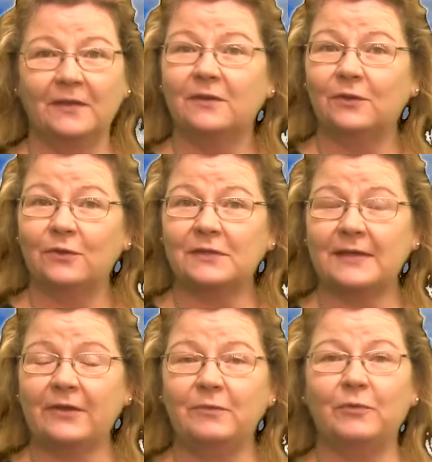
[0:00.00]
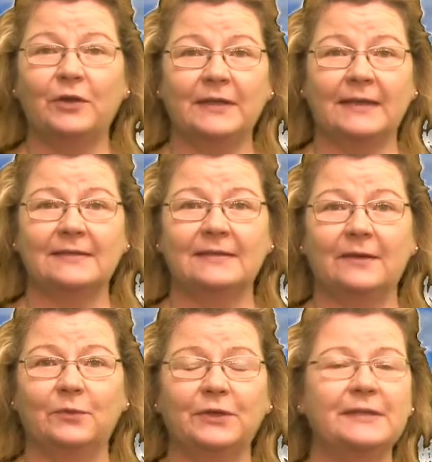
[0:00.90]
The Dolores County Broadcasting
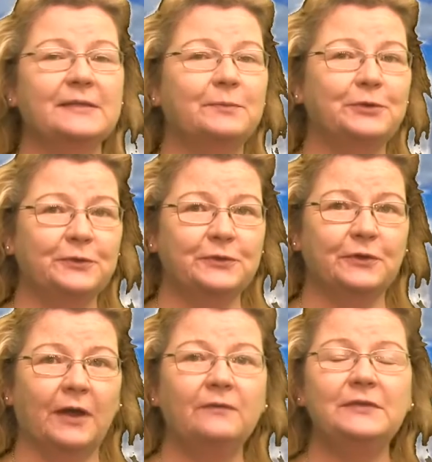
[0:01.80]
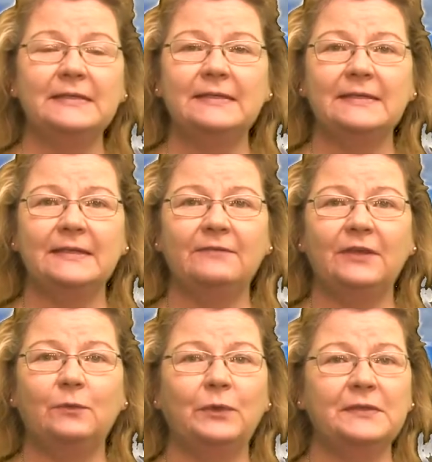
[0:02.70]
Network is the producer of
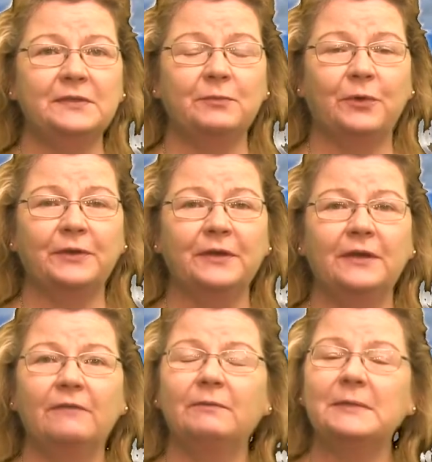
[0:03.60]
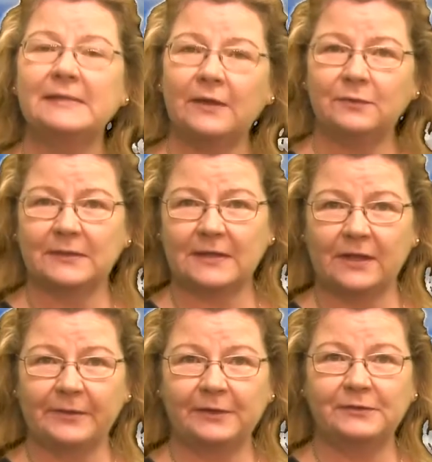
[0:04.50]
DCTV with support from the Southwest
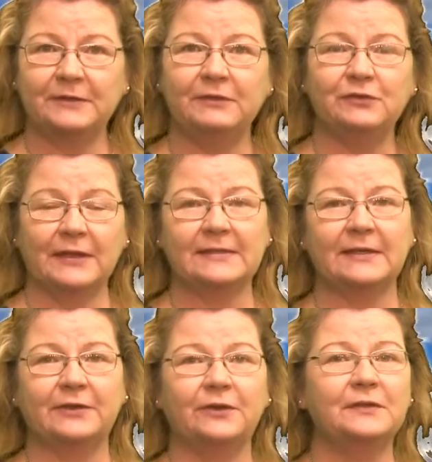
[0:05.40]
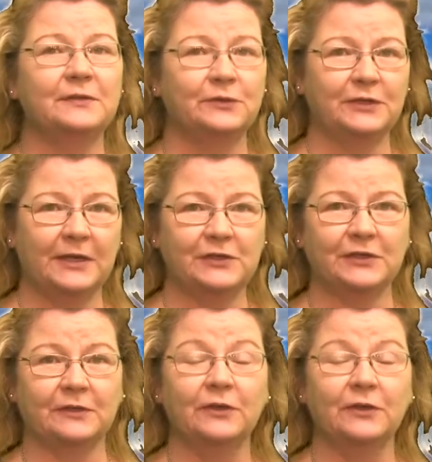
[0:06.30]
Colorado TV Translator Association,